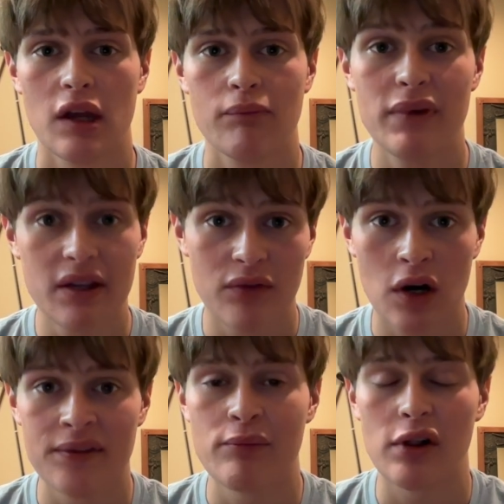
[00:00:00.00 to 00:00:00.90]
being
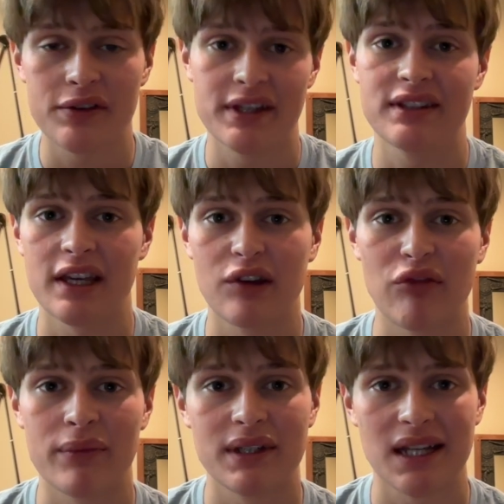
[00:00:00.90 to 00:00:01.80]
involved in politics and
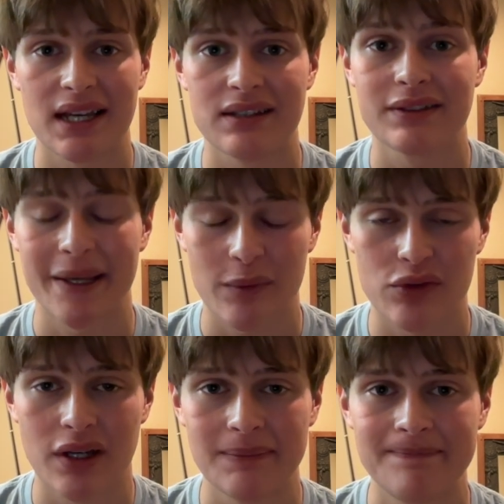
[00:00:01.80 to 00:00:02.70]
government as time goes on.